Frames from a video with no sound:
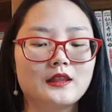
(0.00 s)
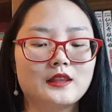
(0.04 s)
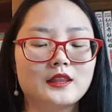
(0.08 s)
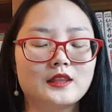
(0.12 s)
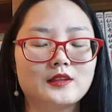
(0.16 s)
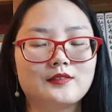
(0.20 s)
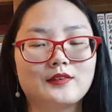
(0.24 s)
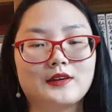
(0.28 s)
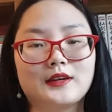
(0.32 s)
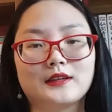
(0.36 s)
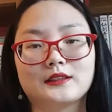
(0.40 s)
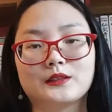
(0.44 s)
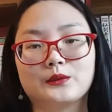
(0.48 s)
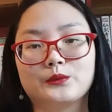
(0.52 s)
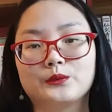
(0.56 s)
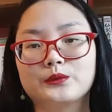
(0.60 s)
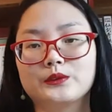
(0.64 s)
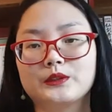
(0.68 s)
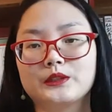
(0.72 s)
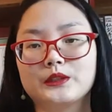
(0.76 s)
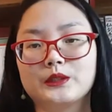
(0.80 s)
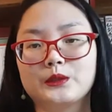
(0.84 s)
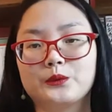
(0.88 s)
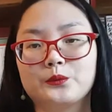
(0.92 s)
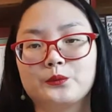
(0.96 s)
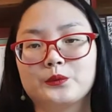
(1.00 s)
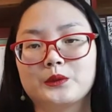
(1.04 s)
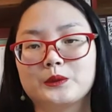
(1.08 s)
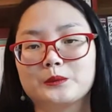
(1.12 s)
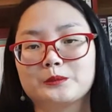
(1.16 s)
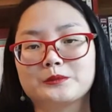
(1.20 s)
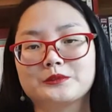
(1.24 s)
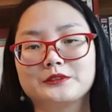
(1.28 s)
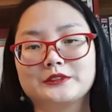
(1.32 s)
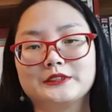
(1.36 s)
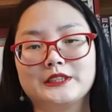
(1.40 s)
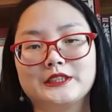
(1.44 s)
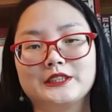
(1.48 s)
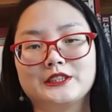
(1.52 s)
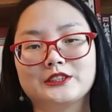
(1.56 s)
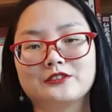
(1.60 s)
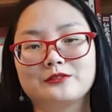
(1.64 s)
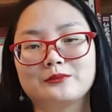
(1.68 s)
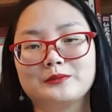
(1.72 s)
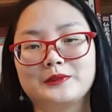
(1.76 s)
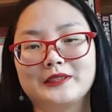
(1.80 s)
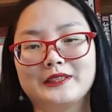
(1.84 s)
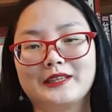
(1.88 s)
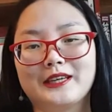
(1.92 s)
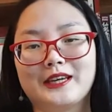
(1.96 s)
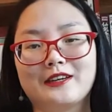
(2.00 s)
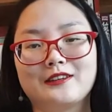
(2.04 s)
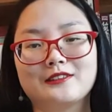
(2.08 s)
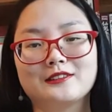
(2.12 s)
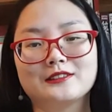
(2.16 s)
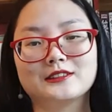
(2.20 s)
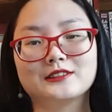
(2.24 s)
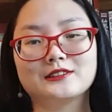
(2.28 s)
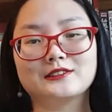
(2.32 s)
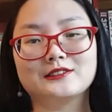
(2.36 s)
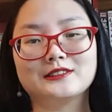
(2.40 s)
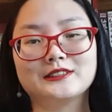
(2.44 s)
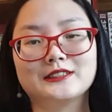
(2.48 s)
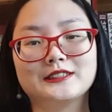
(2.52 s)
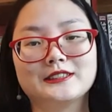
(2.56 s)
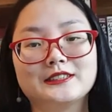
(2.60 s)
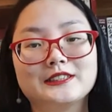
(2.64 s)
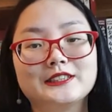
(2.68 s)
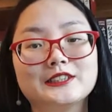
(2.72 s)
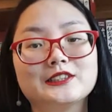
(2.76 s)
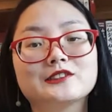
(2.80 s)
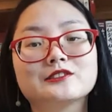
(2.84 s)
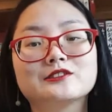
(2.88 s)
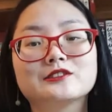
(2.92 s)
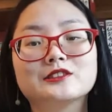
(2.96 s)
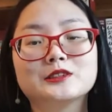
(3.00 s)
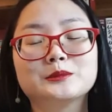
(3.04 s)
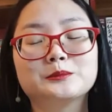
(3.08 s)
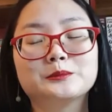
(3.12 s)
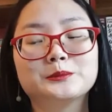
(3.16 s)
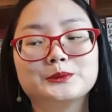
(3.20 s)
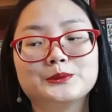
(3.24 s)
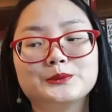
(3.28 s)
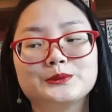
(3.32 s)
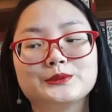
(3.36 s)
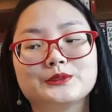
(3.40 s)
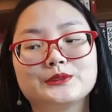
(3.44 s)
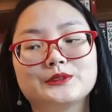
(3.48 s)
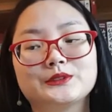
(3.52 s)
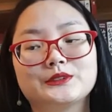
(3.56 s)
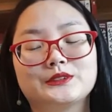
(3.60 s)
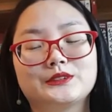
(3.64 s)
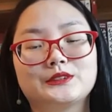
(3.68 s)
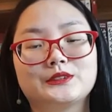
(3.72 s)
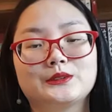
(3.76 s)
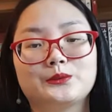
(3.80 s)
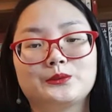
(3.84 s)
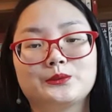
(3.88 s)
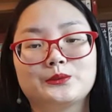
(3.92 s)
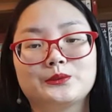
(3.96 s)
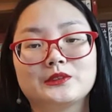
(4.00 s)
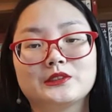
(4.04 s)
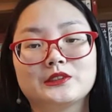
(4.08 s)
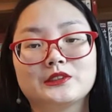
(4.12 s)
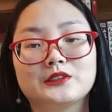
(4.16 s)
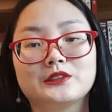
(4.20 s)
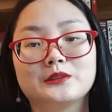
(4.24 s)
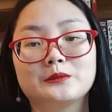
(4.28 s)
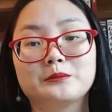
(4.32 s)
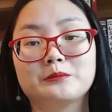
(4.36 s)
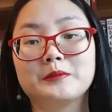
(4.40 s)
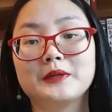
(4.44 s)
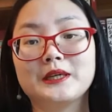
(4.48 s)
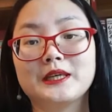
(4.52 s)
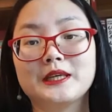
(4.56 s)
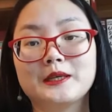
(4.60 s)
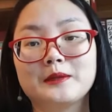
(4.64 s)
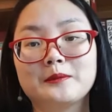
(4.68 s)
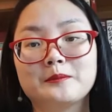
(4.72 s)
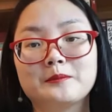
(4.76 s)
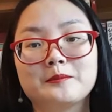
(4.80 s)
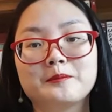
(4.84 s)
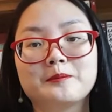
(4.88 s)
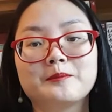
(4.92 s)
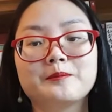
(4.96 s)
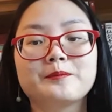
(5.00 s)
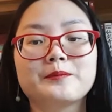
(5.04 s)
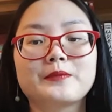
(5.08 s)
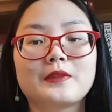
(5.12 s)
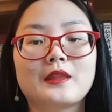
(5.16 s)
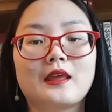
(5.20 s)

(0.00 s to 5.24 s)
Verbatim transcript: the fact that only 1% of main characters in children's books were BAME